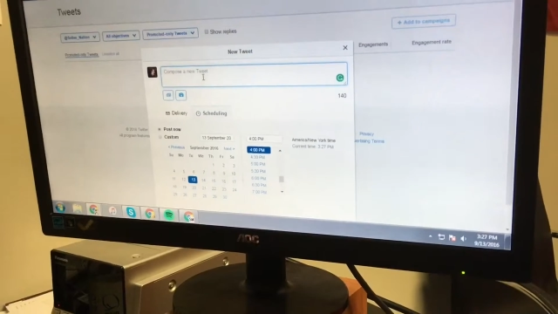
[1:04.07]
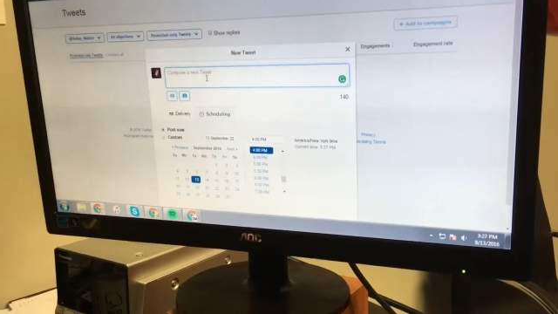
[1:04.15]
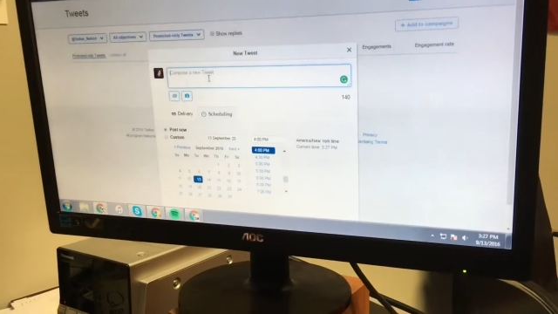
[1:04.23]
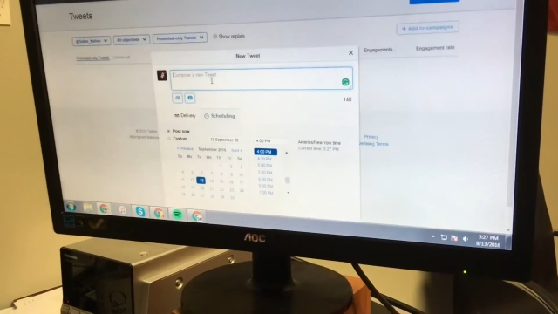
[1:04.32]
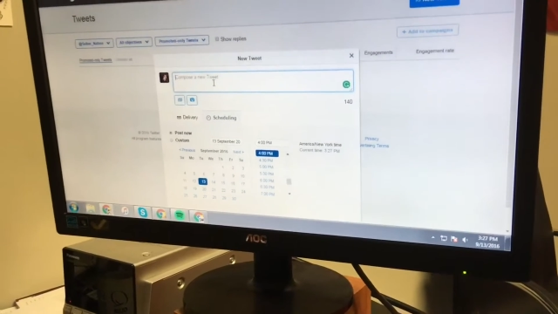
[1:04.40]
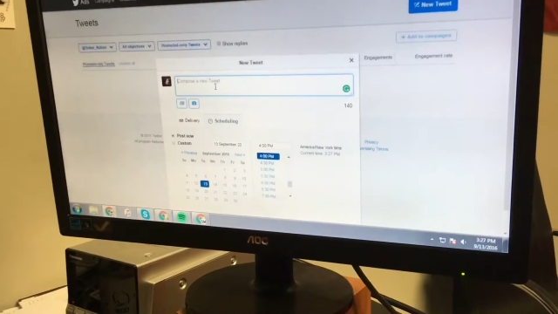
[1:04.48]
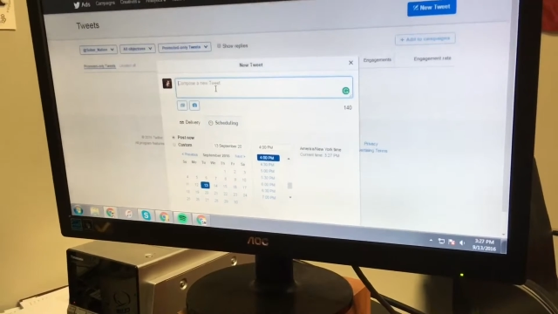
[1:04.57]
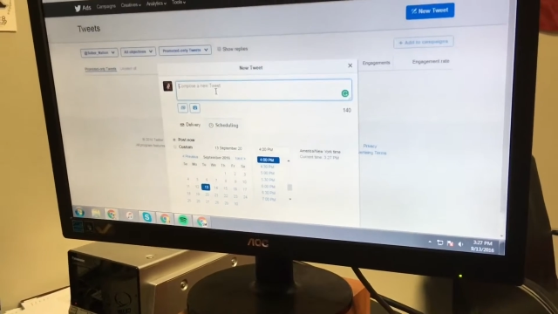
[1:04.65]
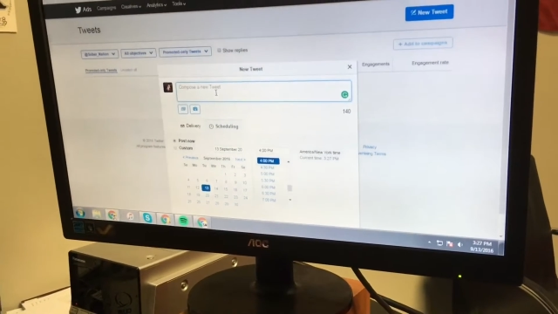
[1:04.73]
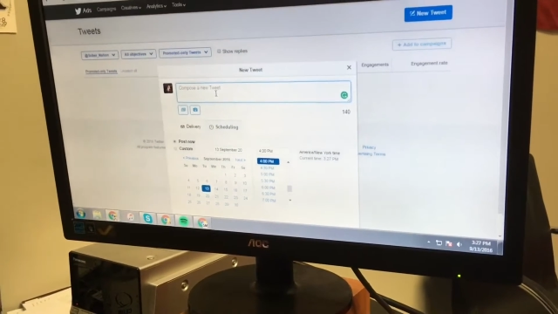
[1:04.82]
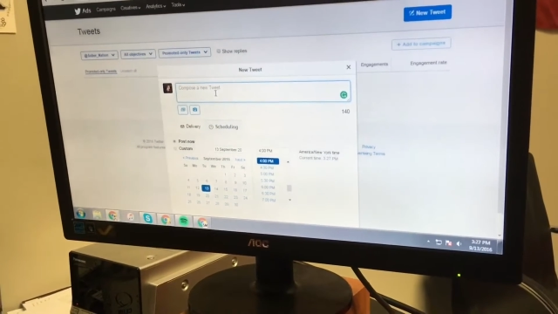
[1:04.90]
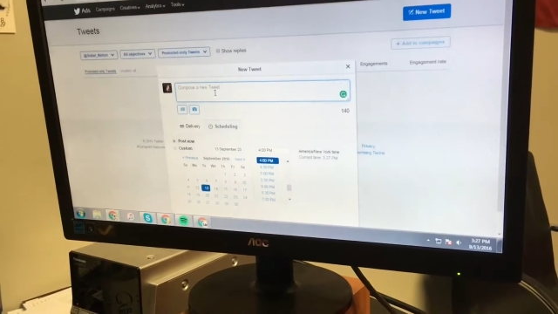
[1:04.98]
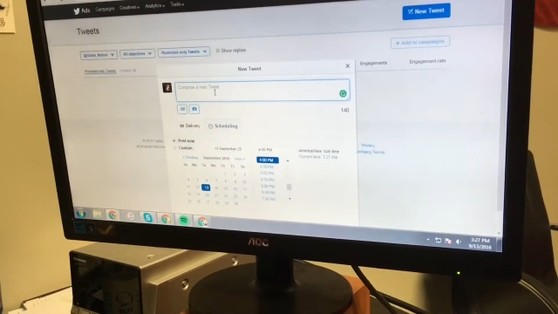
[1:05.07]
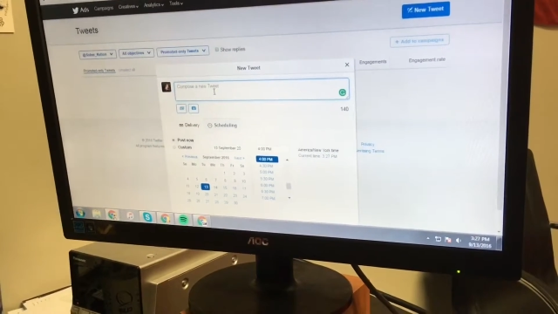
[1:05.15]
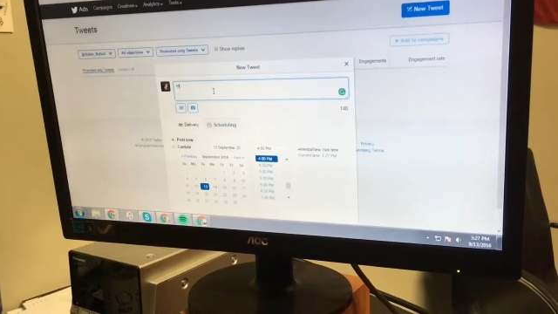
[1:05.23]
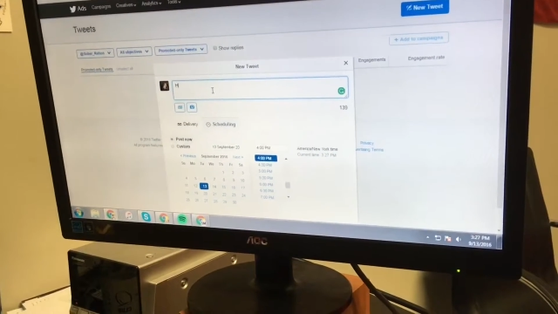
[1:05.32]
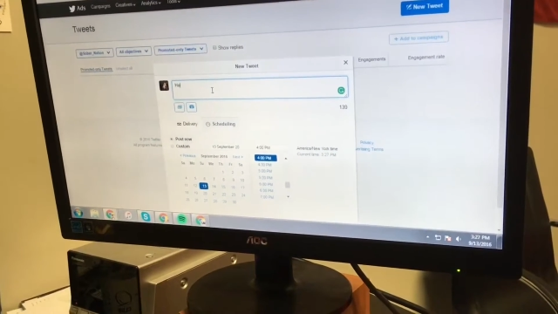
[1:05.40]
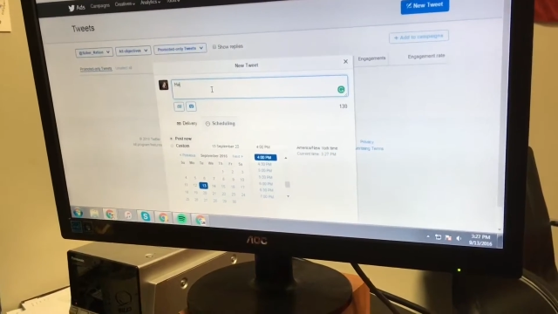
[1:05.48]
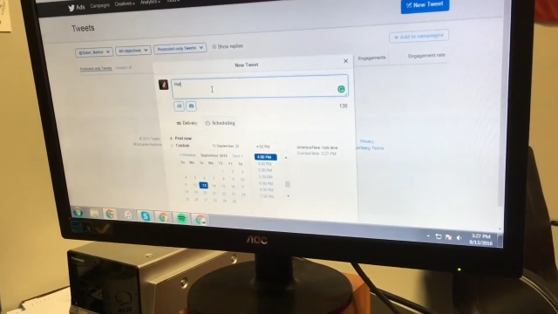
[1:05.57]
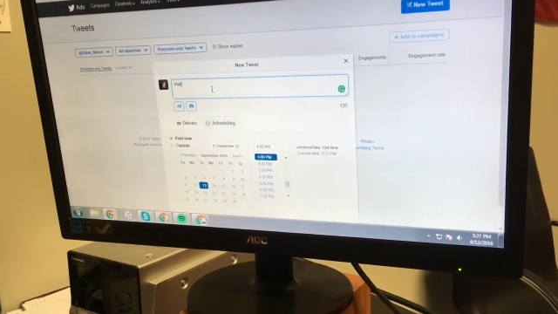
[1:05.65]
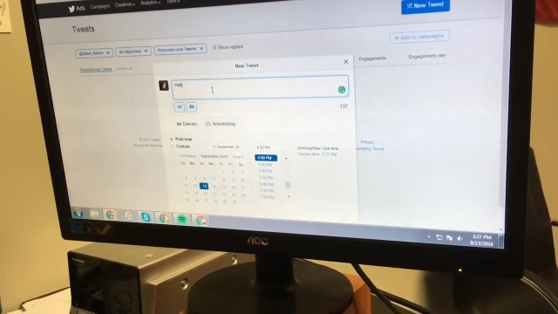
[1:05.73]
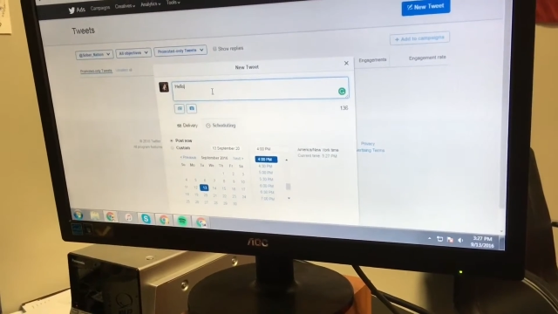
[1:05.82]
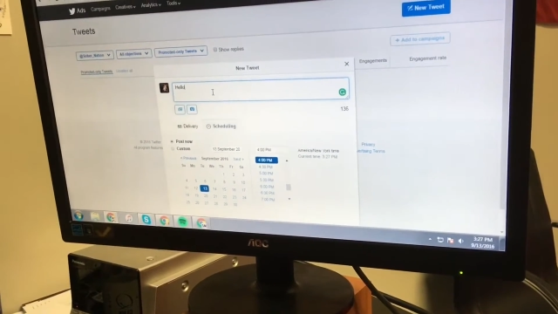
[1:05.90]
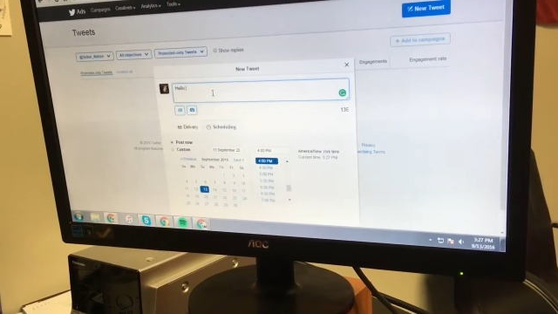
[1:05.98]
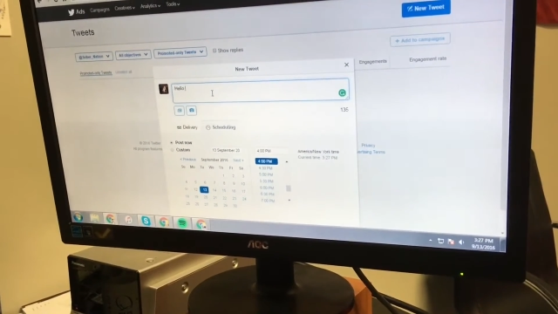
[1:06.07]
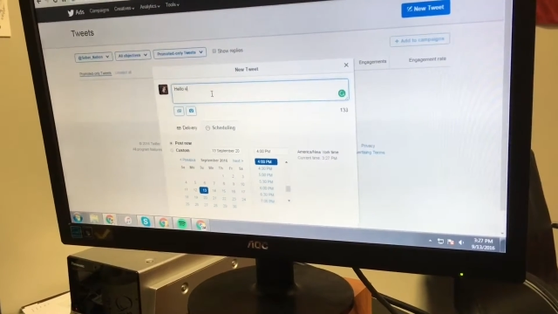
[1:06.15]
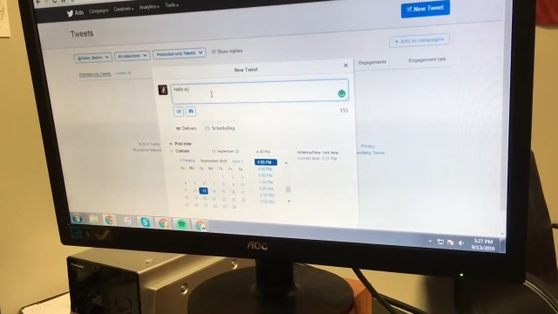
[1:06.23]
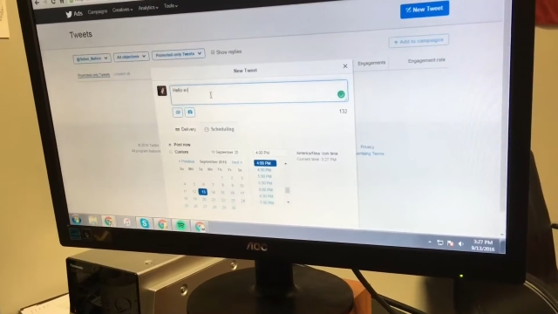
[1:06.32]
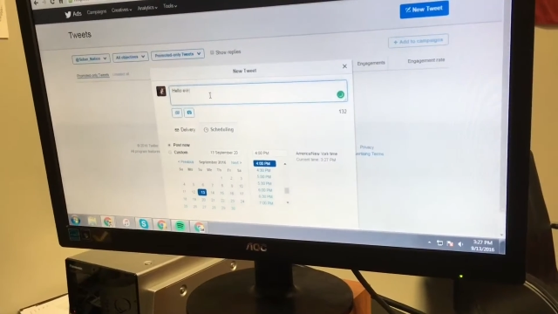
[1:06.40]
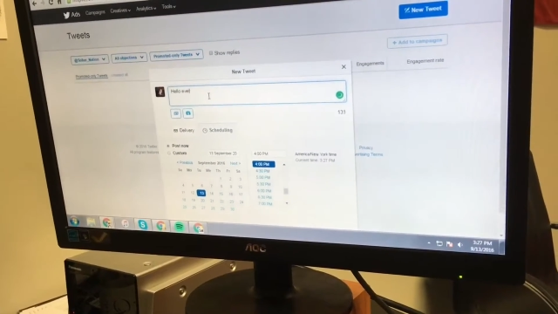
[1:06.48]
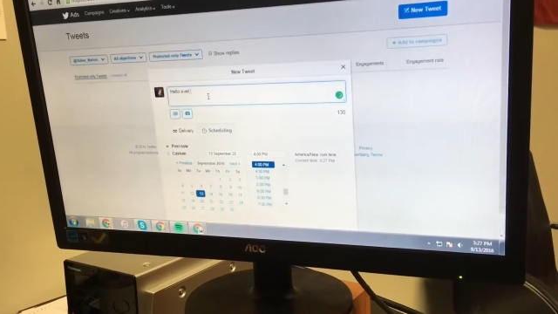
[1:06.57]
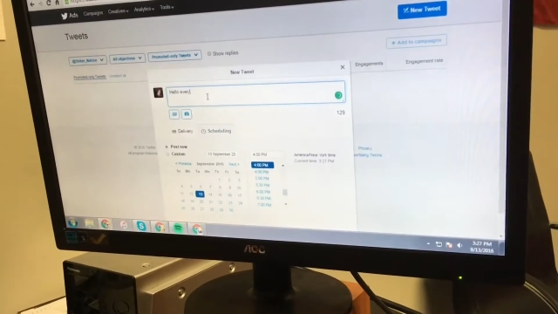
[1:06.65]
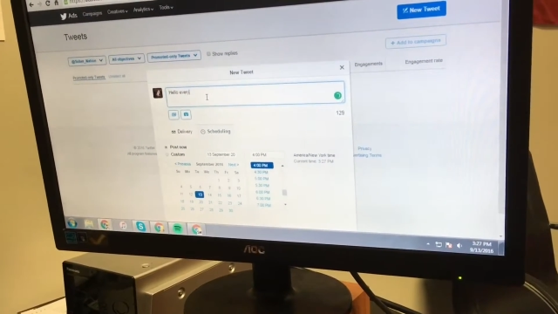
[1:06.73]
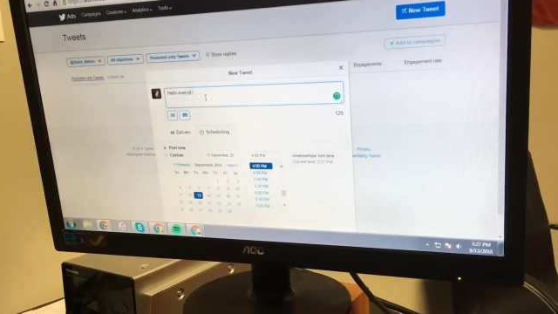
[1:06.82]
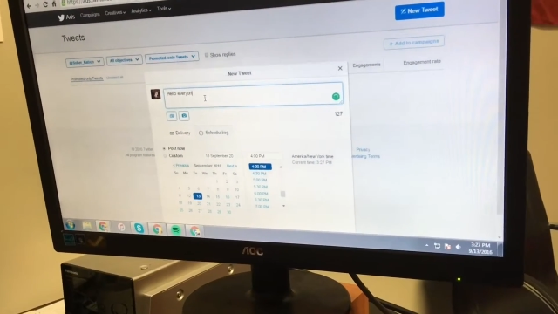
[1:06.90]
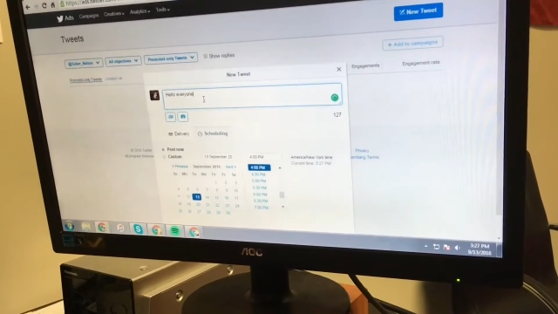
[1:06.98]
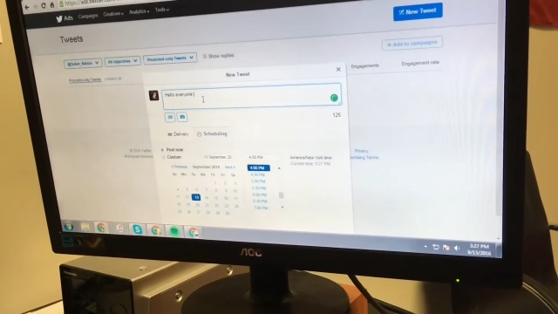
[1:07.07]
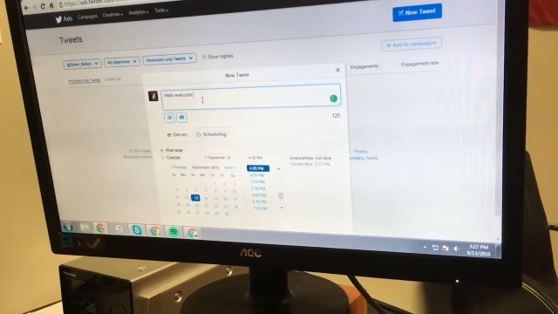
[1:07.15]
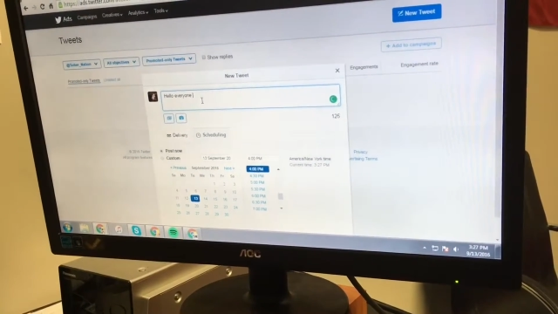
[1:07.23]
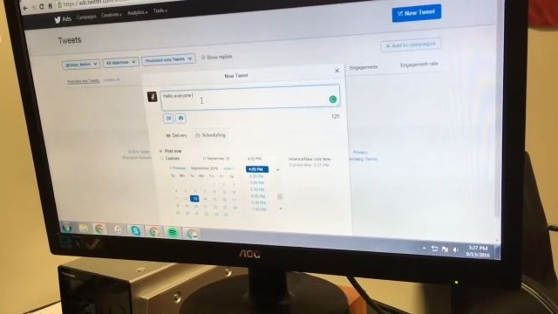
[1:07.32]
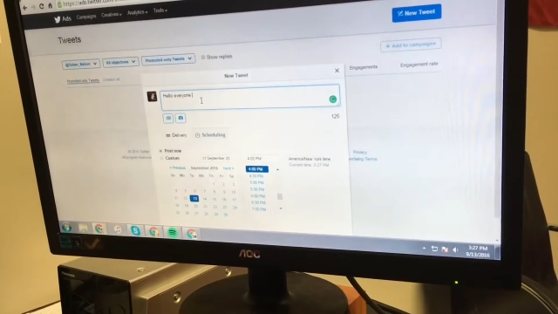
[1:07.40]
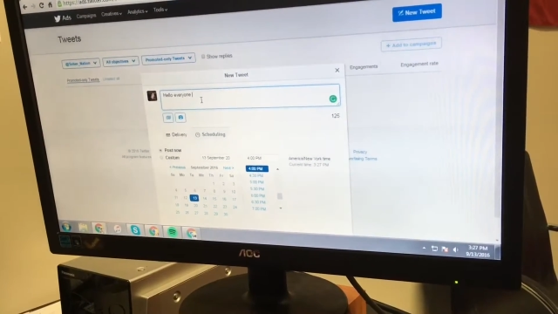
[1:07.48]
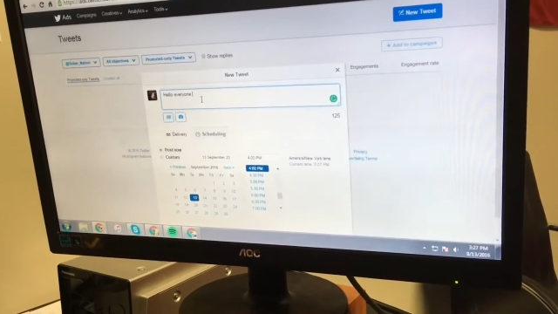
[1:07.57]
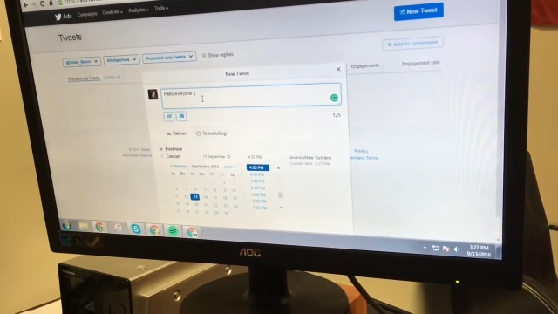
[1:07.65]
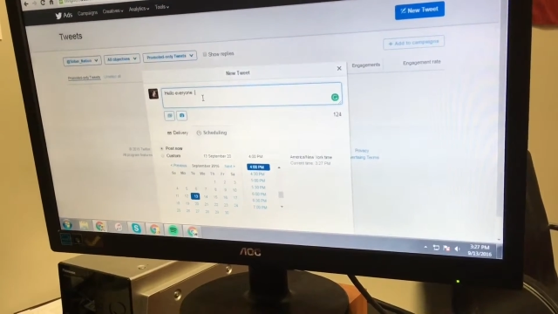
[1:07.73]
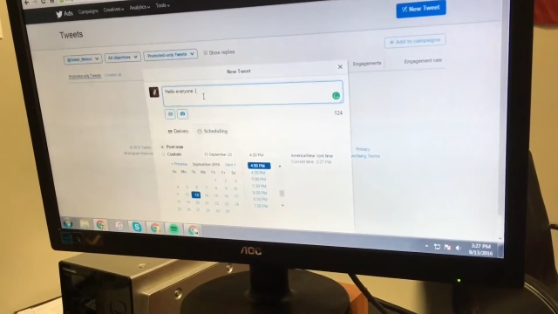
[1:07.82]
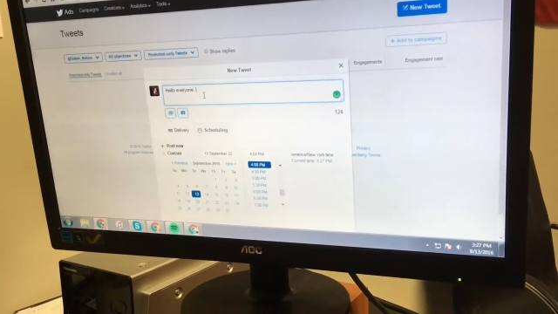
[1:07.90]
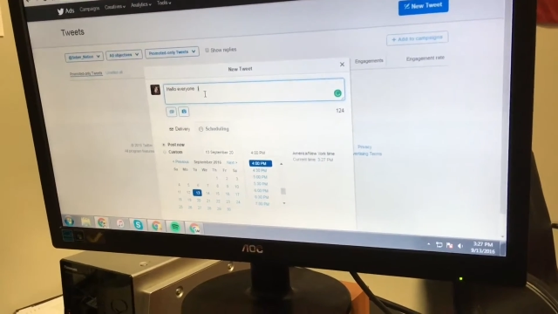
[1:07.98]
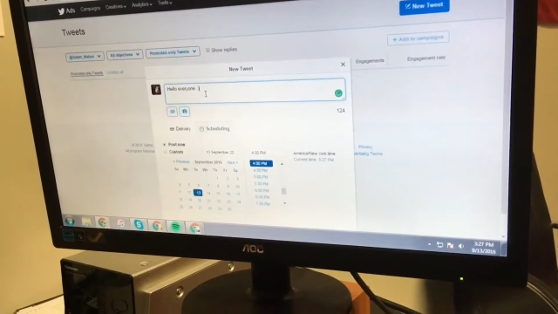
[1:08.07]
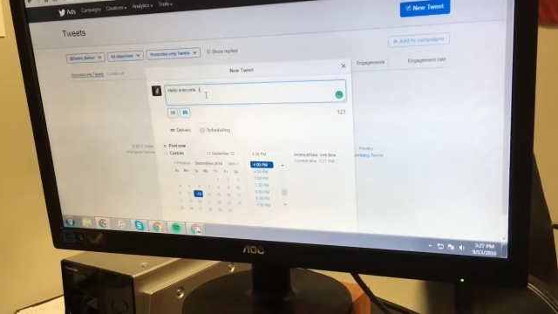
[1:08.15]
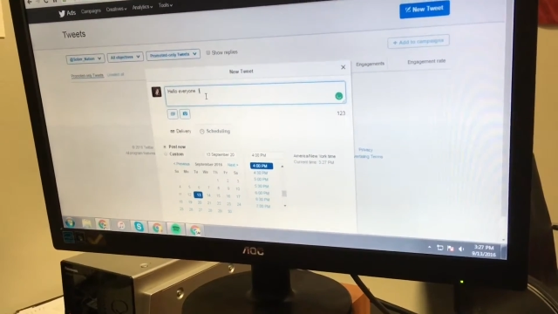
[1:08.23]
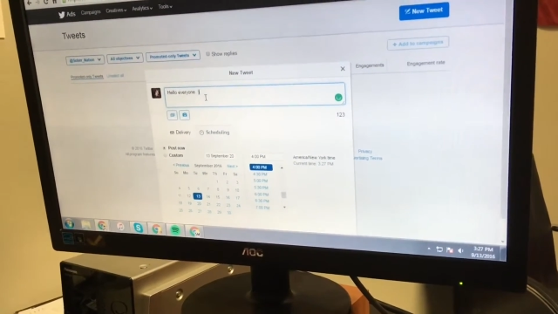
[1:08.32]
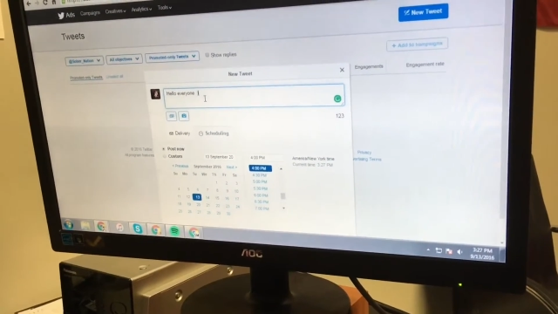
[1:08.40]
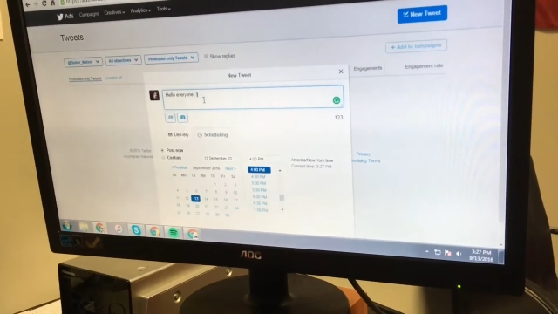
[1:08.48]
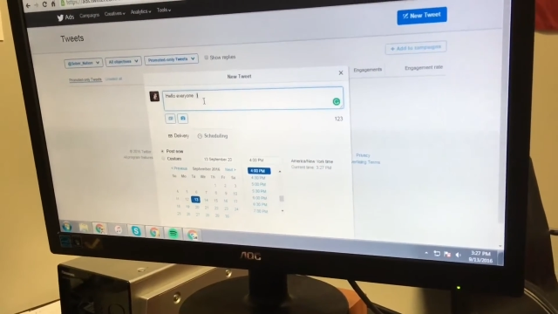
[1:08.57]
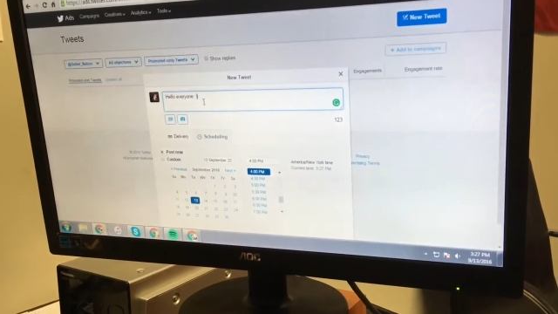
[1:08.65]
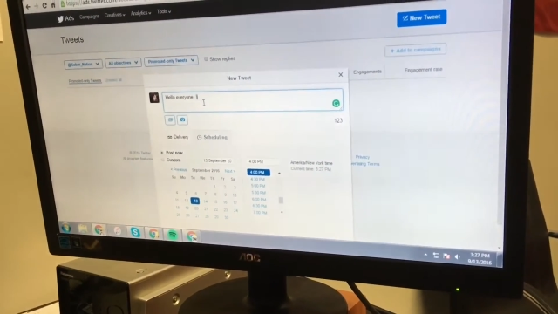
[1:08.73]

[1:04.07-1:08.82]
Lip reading: No face is visible, so there are no lips to read.